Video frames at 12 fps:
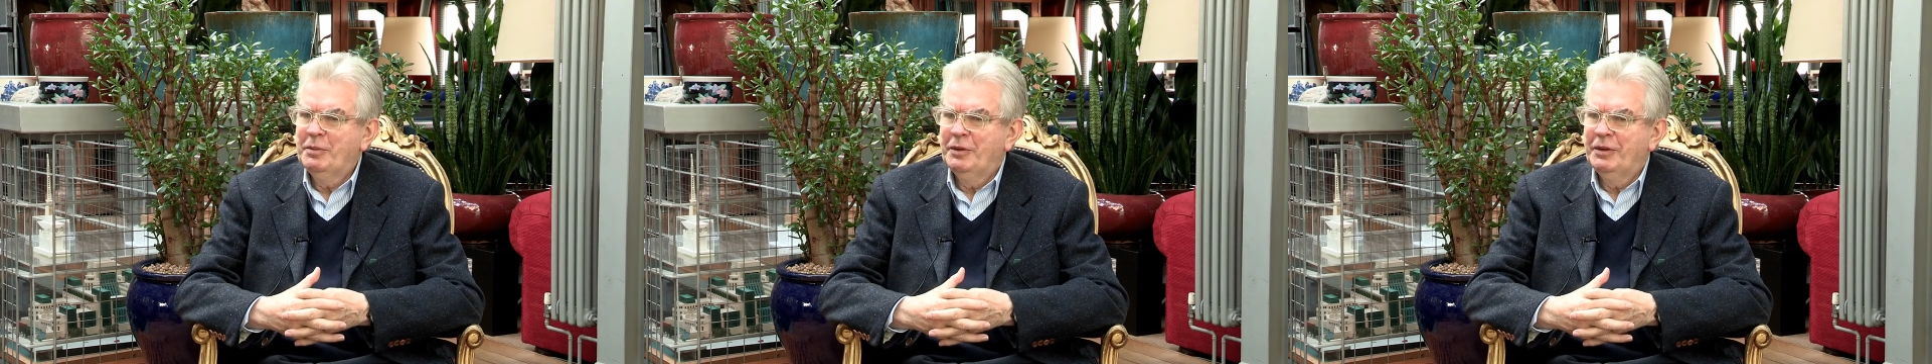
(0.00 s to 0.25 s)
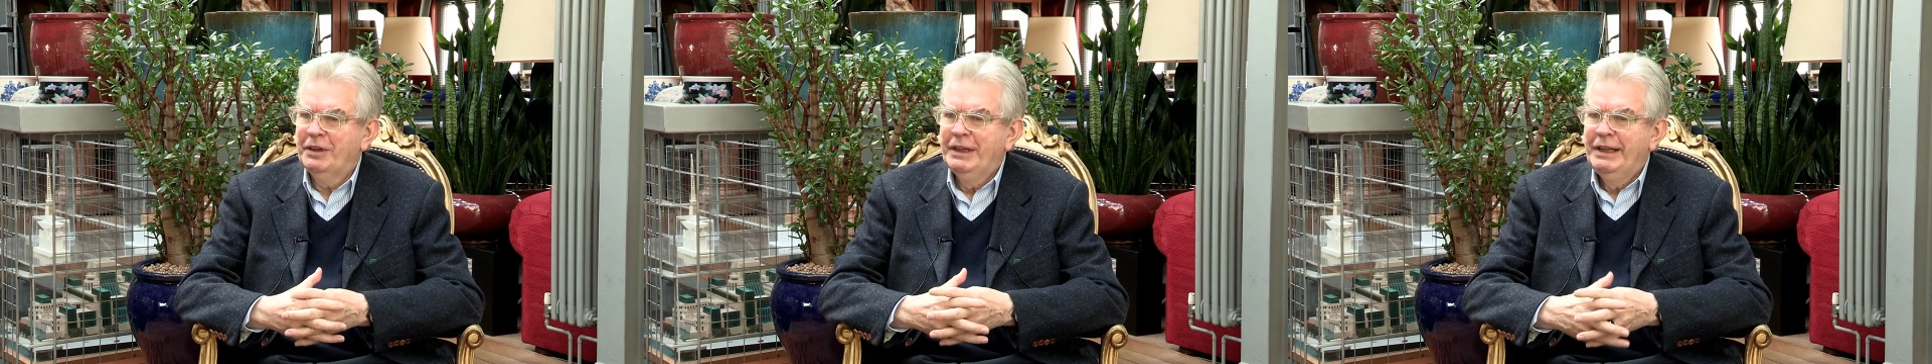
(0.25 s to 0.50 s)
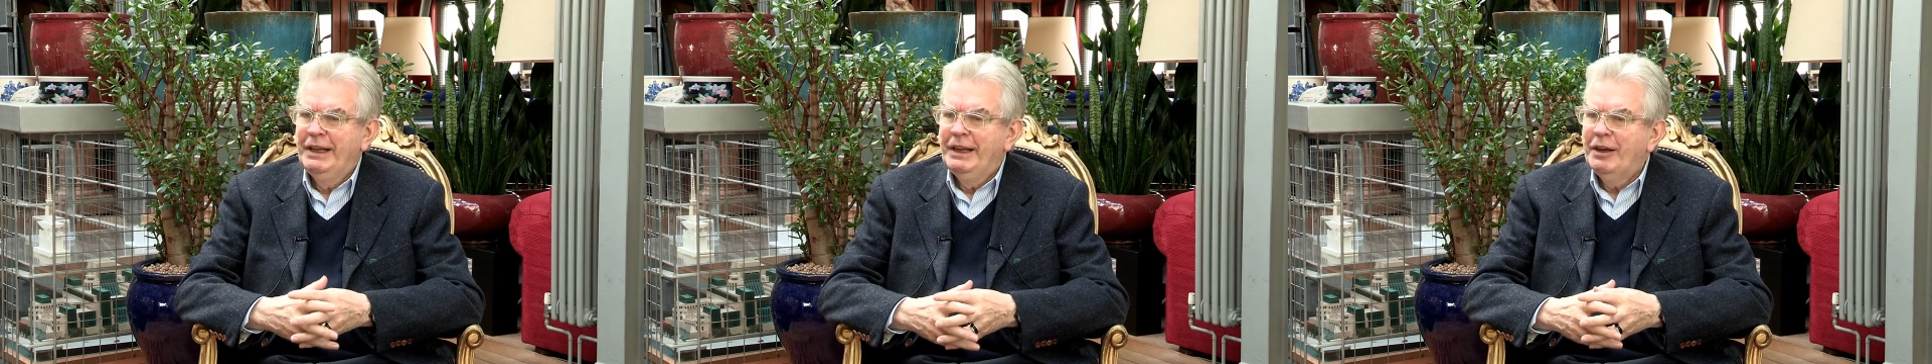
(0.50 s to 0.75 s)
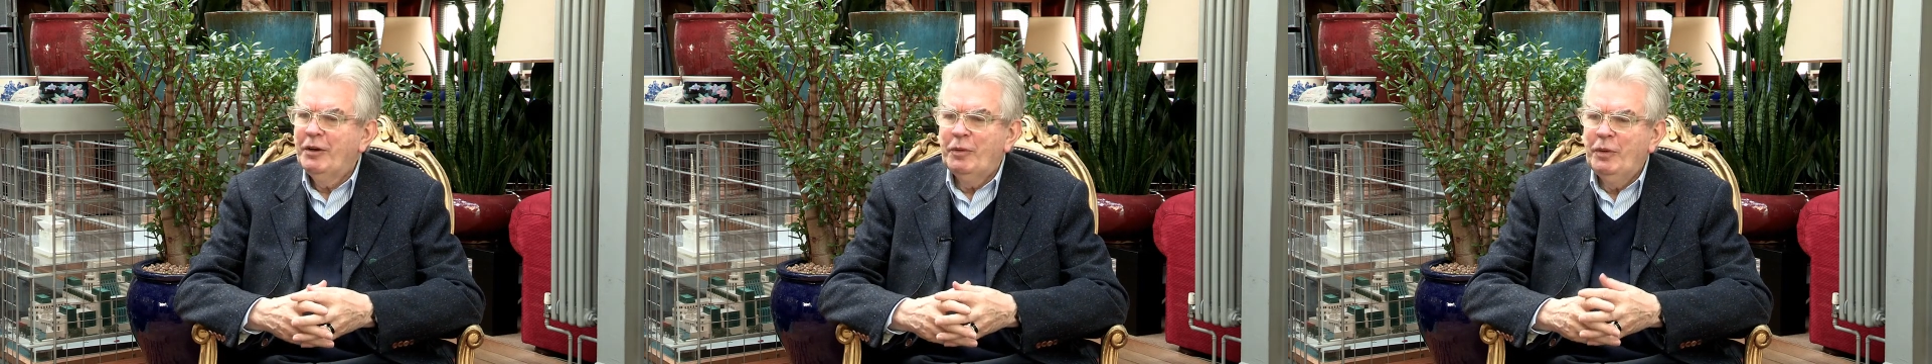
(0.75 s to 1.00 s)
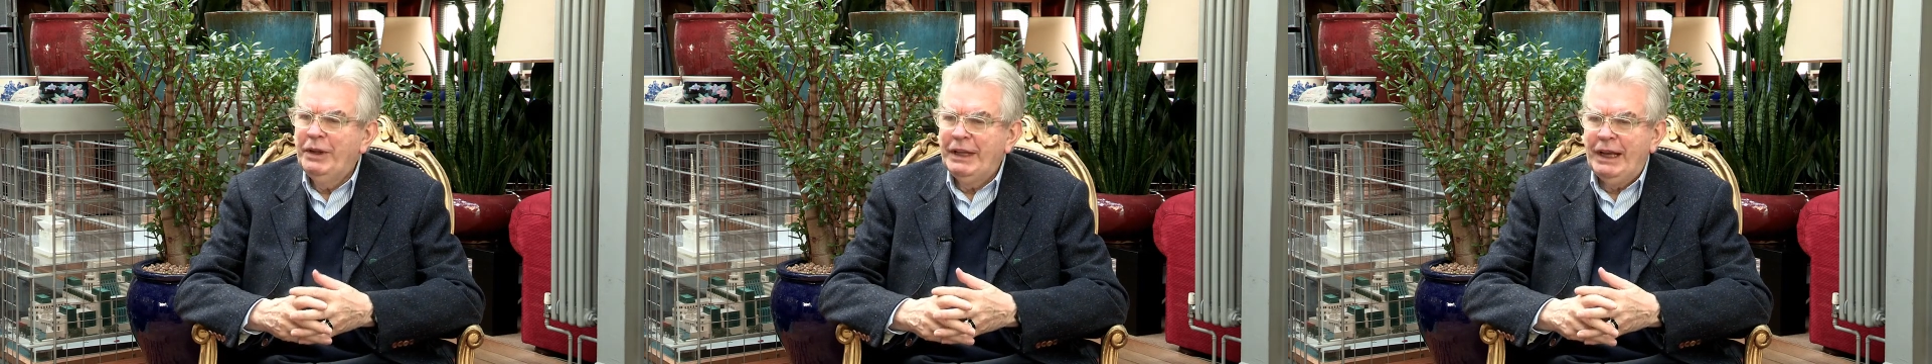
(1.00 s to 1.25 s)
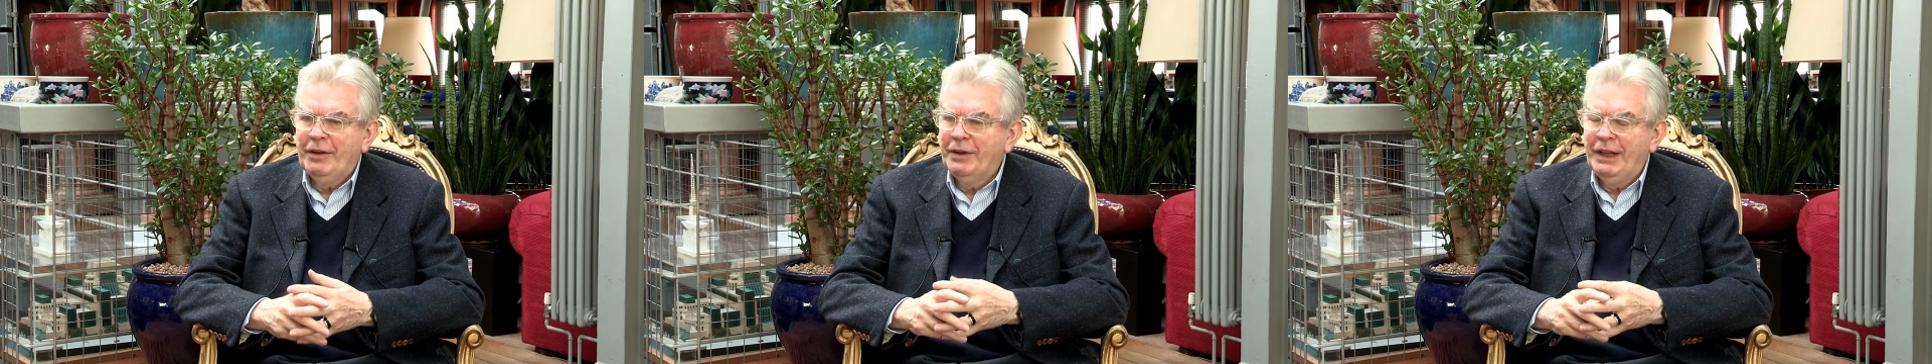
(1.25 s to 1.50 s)
point
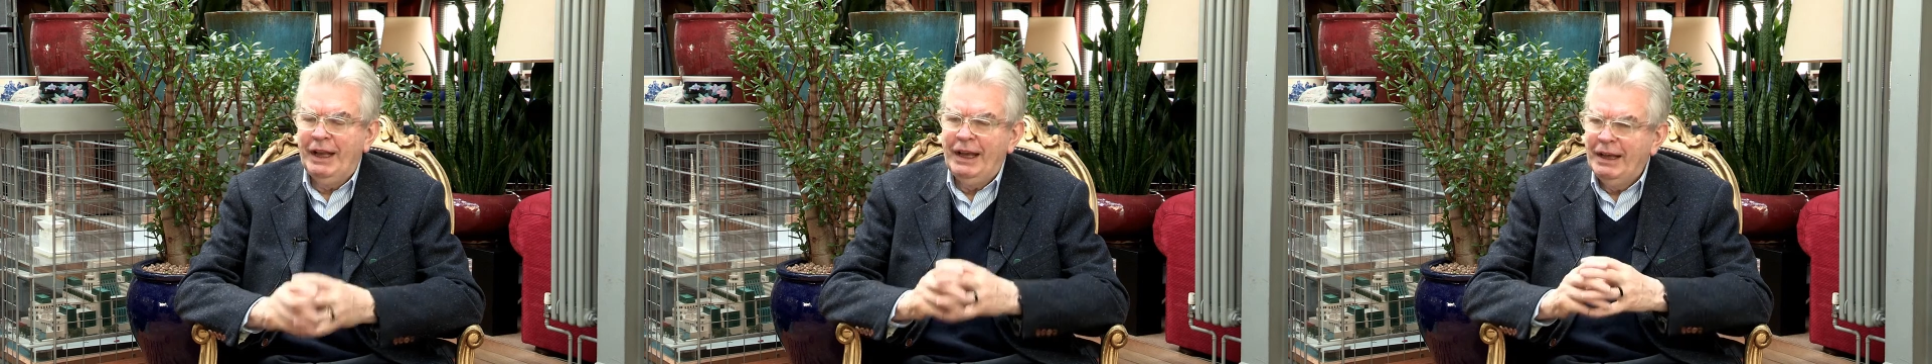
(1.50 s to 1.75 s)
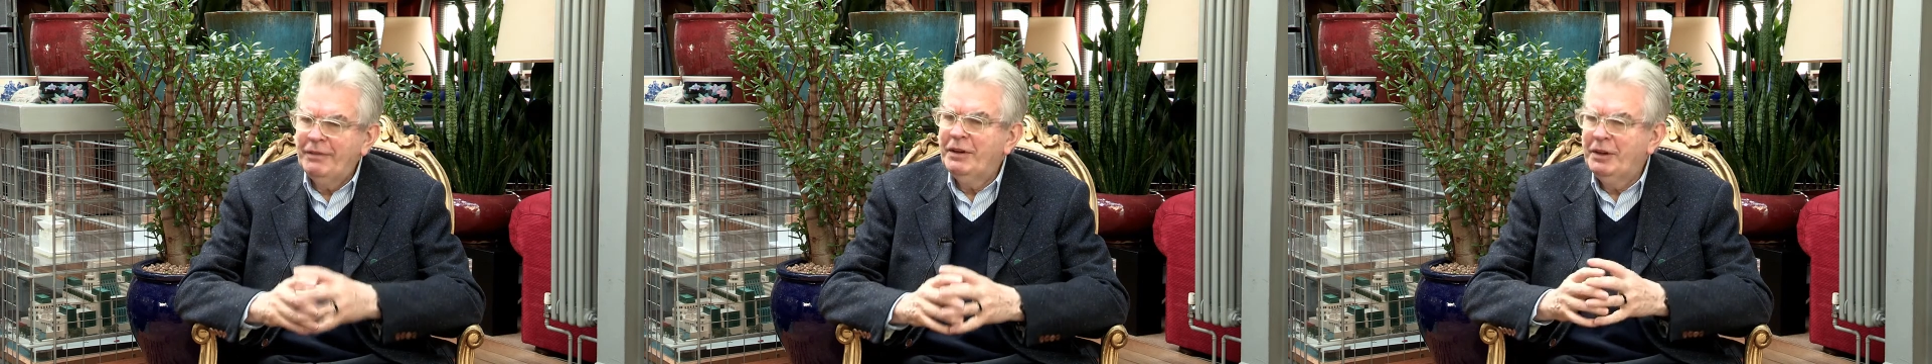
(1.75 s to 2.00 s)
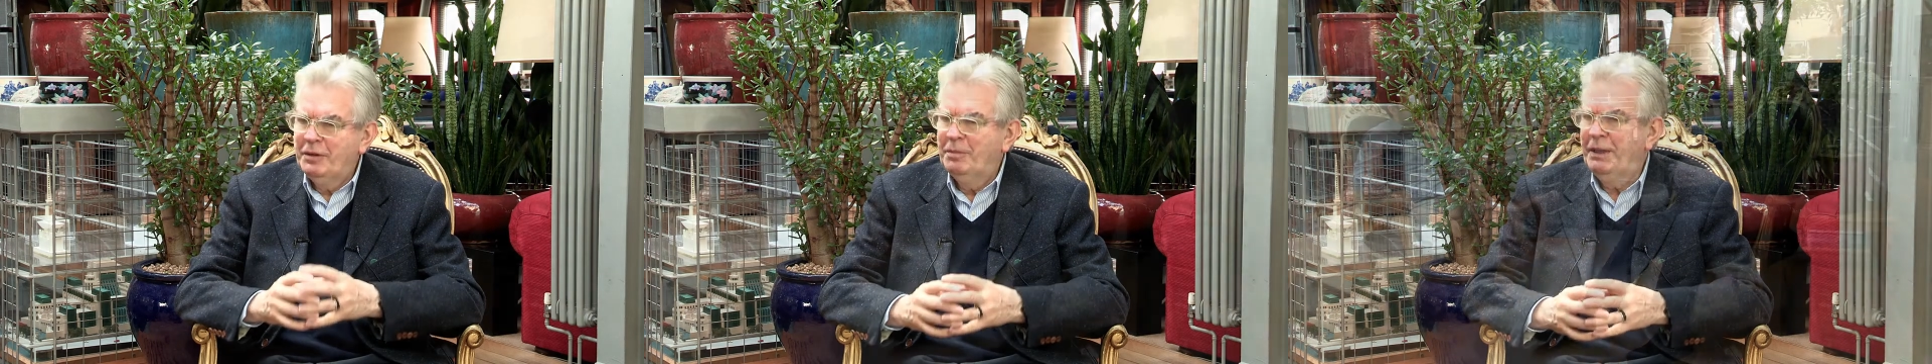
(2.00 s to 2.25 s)
without there having to